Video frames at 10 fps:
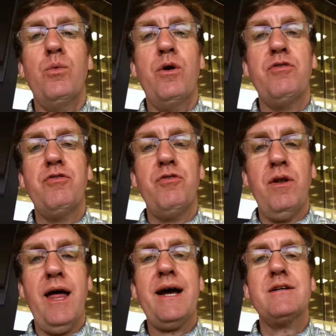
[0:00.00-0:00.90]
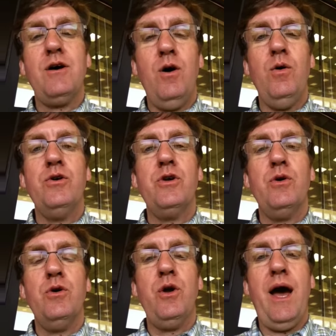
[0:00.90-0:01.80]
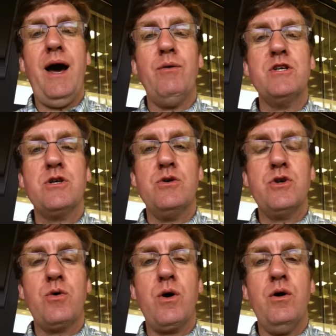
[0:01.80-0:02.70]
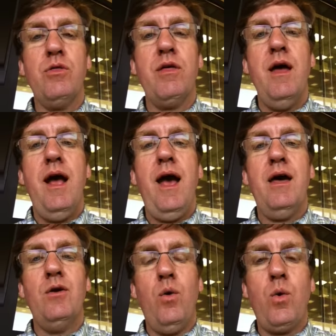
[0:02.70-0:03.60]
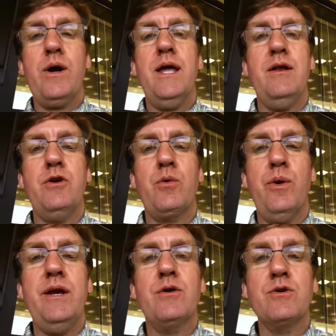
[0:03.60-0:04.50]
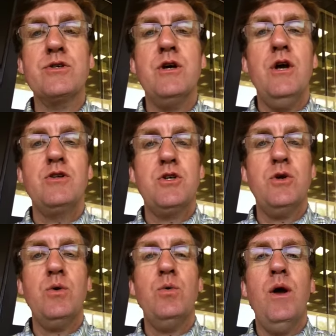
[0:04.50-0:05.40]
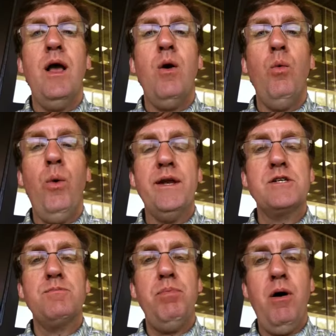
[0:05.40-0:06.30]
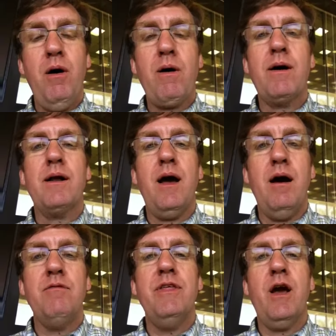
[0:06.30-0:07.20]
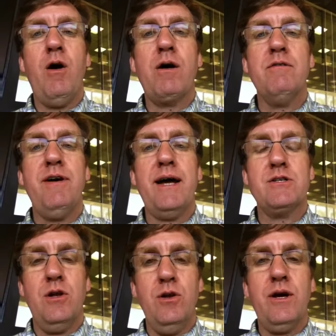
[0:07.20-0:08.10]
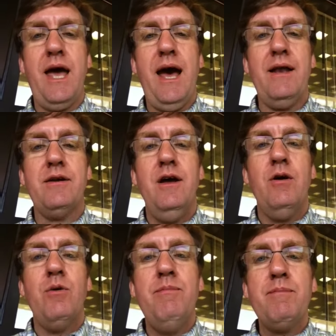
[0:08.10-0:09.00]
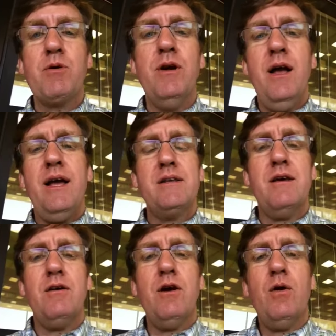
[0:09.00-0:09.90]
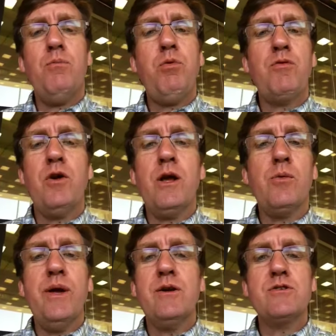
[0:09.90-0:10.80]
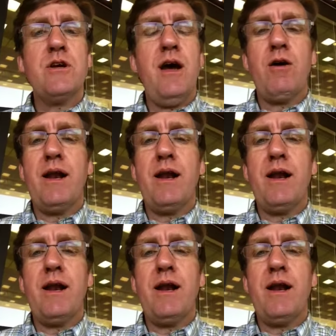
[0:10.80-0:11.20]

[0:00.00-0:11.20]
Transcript: reflect on how it shows your growth, and orient your readers to which part of the artifact to look at. Remember, portfolio readers are